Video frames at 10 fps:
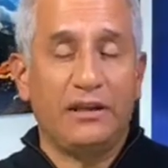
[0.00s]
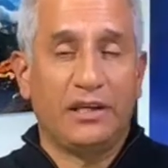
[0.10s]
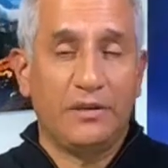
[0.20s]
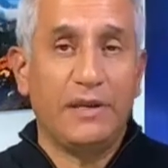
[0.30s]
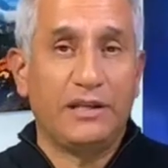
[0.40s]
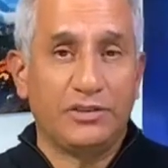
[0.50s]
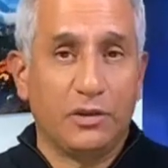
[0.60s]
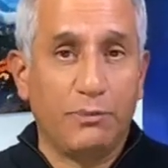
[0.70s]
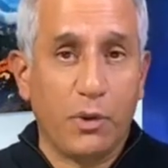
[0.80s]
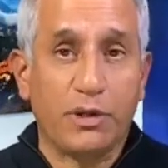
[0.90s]
committee is so
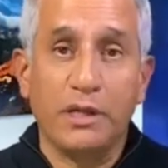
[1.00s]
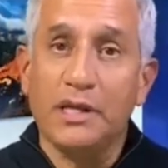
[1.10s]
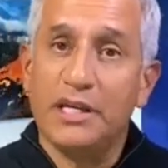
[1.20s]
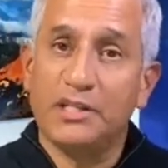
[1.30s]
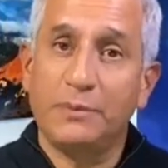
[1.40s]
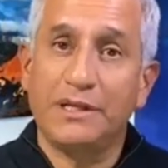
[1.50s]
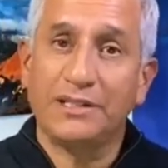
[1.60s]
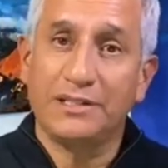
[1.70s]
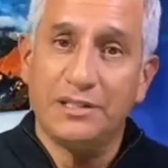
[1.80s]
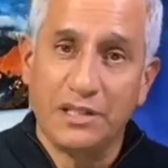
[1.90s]
important is
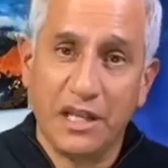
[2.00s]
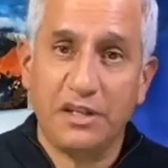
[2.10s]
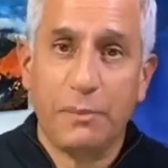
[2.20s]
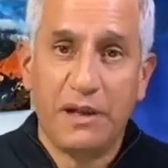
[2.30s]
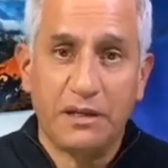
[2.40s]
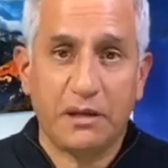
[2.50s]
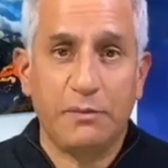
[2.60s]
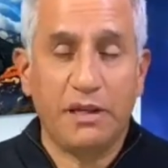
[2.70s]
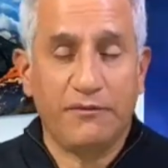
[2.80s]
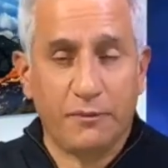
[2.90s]
because it's an independent
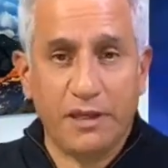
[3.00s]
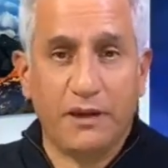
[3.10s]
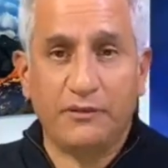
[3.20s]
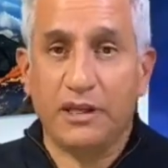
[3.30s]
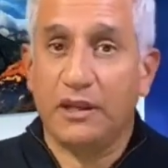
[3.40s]
committee from the FDA.